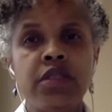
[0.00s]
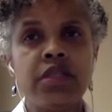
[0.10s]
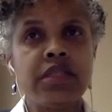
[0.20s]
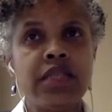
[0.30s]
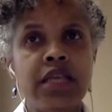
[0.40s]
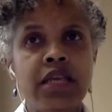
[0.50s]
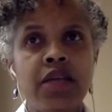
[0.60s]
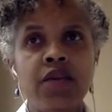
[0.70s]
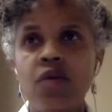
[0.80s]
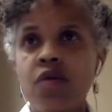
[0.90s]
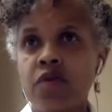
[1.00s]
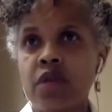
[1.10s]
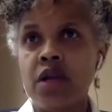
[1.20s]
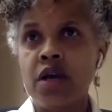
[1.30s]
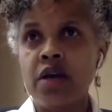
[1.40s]
skin or the
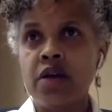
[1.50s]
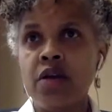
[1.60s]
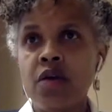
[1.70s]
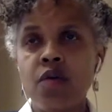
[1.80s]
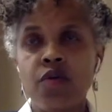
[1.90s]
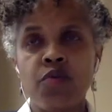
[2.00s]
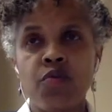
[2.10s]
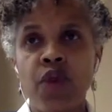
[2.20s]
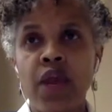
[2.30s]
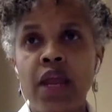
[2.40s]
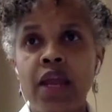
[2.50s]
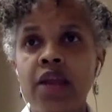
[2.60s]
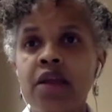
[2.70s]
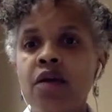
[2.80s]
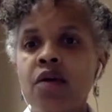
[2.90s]
gut or the
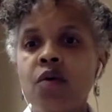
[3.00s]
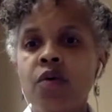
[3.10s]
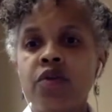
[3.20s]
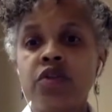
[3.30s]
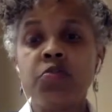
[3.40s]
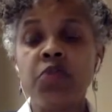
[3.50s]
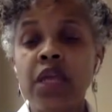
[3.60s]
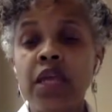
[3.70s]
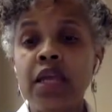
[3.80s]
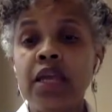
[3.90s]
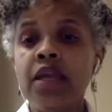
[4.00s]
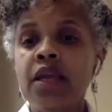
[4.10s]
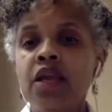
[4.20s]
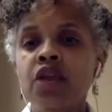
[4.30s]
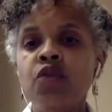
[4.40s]
brain or the spleen,
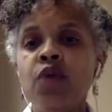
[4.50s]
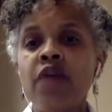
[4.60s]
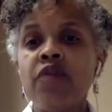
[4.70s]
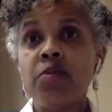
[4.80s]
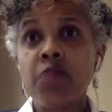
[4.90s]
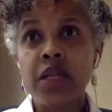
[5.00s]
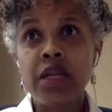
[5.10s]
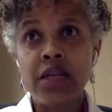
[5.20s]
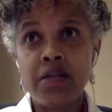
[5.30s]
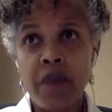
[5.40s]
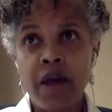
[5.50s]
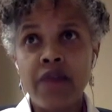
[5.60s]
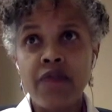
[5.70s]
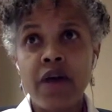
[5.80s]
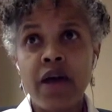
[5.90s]
you have the ability to
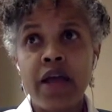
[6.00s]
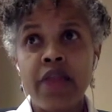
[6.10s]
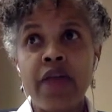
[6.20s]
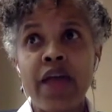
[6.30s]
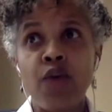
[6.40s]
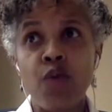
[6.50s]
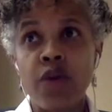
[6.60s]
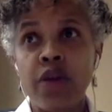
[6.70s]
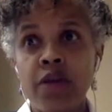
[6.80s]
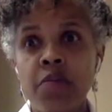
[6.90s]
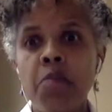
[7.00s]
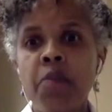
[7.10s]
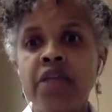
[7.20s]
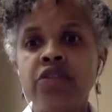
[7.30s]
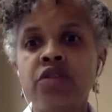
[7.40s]
modify that organ
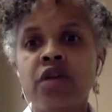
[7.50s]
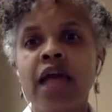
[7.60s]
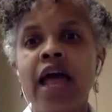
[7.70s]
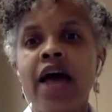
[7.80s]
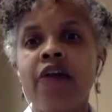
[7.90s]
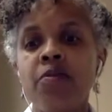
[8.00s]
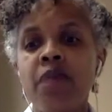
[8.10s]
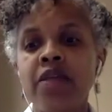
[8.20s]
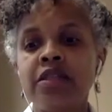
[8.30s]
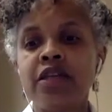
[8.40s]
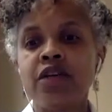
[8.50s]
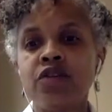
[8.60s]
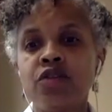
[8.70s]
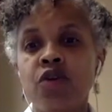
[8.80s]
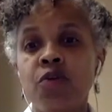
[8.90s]
based on how the mast
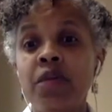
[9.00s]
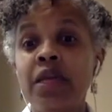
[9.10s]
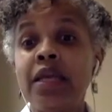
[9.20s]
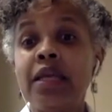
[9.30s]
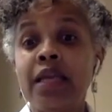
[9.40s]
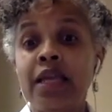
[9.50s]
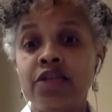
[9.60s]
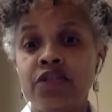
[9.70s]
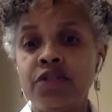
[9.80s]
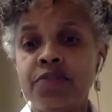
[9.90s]
cells are being engaged.